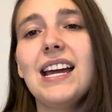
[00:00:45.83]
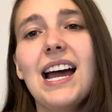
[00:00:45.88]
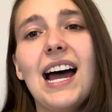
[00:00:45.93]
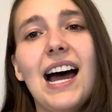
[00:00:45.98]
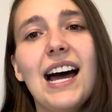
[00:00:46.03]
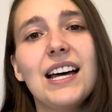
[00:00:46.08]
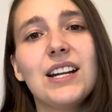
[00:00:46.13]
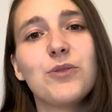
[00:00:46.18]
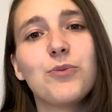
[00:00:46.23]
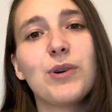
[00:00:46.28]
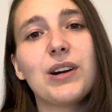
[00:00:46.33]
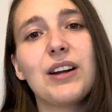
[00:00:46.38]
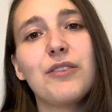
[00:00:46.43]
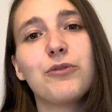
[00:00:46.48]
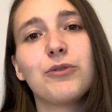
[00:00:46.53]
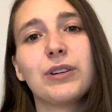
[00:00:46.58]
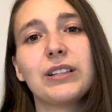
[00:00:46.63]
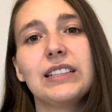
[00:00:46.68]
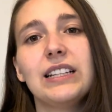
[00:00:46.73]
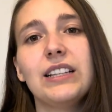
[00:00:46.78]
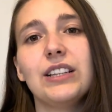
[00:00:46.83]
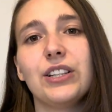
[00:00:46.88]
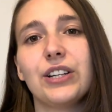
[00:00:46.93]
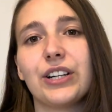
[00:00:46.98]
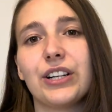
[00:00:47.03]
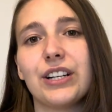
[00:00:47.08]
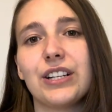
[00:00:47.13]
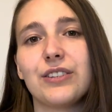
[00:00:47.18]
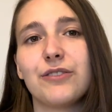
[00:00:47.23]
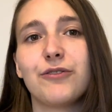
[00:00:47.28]
And what I've really
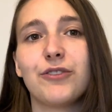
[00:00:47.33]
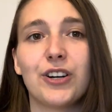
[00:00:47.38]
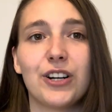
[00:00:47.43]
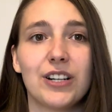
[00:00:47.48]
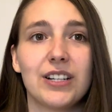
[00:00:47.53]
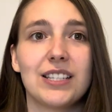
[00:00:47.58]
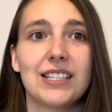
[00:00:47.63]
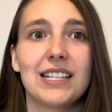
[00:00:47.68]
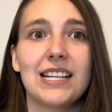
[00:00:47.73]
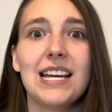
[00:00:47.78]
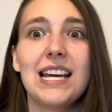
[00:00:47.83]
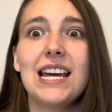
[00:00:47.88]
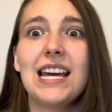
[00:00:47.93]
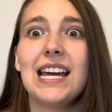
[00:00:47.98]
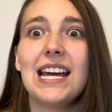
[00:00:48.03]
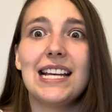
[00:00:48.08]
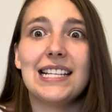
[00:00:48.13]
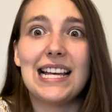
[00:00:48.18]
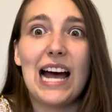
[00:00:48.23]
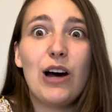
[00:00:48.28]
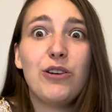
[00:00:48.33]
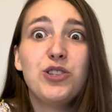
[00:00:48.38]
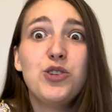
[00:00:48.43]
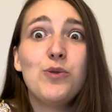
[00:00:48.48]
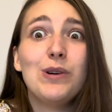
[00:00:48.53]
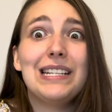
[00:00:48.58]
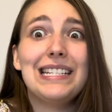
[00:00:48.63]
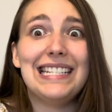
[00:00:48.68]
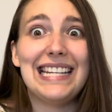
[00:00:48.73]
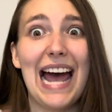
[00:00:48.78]
learned first is how to
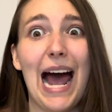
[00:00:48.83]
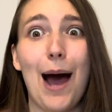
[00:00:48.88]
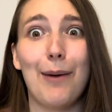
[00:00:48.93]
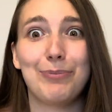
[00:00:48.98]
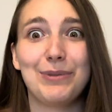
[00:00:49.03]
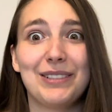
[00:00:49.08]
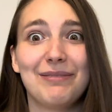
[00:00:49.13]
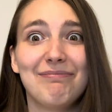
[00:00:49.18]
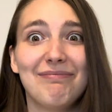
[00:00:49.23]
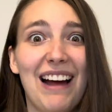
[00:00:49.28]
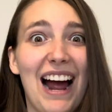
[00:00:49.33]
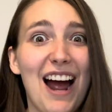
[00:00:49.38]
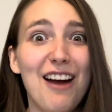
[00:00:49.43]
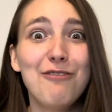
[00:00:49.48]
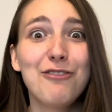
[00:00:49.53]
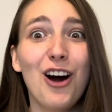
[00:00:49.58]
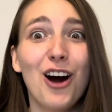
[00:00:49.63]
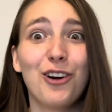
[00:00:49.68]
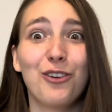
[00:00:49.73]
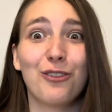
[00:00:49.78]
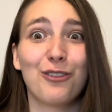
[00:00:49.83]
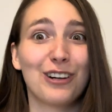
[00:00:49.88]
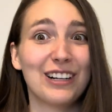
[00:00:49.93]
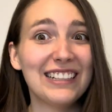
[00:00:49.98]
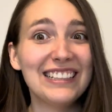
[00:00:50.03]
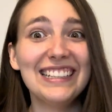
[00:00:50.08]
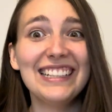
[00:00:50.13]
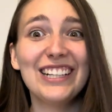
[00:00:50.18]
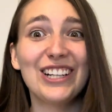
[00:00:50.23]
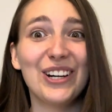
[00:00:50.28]
adapt. I've gotten
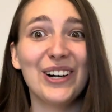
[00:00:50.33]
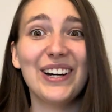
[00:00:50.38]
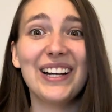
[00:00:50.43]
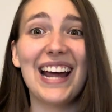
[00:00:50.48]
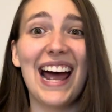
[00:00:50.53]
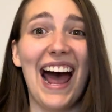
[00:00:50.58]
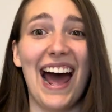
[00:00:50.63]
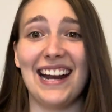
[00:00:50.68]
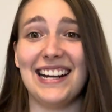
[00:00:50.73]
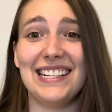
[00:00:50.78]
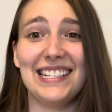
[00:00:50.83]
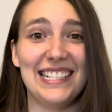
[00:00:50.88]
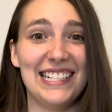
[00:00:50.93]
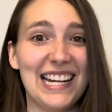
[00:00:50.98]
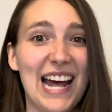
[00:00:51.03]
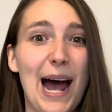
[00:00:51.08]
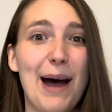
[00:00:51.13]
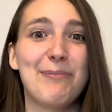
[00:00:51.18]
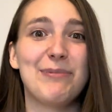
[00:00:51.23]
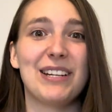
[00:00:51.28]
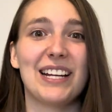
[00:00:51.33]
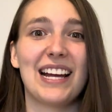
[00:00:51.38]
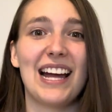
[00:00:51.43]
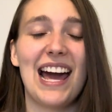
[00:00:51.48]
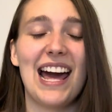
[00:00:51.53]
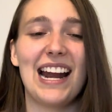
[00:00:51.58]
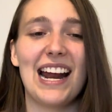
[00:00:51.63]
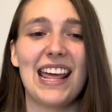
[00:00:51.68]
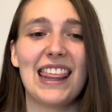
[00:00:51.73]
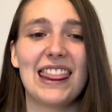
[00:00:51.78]
really good at adapting,
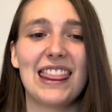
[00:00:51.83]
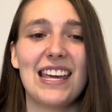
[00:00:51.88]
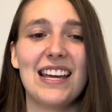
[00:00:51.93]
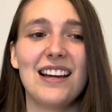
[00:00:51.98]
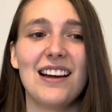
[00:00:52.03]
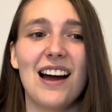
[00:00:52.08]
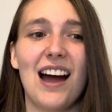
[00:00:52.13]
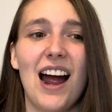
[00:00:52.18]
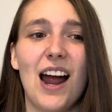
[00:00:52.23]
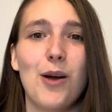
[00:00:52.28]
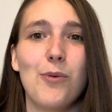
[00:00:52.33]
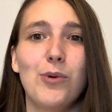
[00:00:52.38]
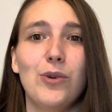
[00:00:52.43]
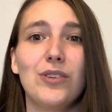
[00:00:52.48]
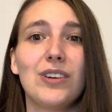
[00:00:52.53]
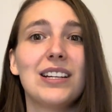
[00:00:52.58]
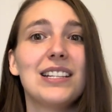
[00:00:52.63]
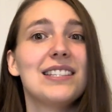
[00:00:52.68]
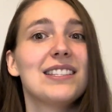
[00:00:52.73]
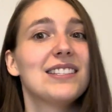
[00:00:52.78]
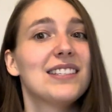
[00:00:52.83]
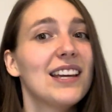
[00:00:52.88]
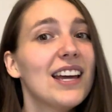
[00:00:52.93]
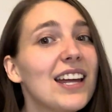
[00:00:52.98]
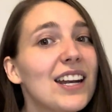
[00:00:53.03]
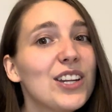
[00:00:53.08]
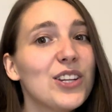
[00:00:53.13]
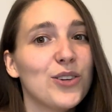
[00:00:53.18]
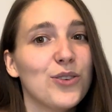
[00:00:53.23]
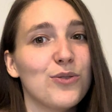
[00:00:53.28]
and I think I will
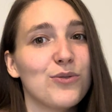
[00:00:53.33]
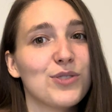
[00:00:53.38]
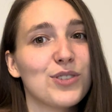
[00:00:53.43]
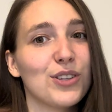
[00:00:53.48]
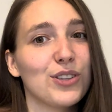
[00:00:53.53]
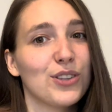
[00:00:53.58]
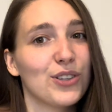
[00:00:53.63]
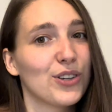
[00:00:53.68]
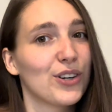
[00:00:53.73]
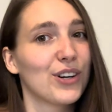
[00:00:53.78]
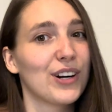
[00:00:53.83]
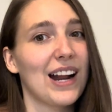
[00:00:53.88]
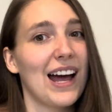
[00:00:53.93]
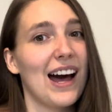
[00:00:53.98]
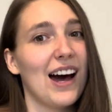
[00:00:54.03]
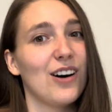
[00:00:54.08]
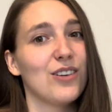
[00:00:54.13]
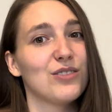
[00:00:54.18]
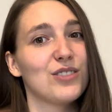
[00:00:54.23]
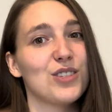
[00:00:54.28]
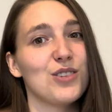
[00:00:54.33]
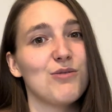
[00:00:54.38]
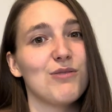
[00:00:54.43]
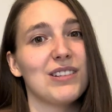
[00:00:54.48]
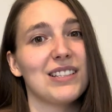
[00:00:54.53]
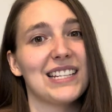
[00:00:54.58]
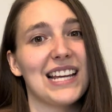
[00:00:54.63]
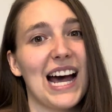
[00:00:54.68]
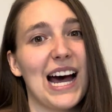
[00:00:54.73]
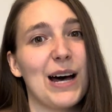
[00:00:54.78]
continue to learn how to
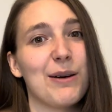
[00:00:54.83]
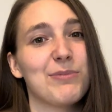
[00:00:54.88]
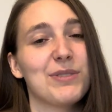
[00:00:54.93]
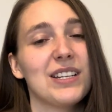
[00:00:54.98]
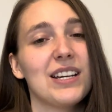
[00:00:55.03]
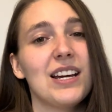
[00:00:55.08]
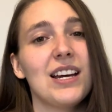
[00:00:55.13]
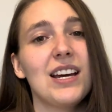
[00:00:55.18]
adapt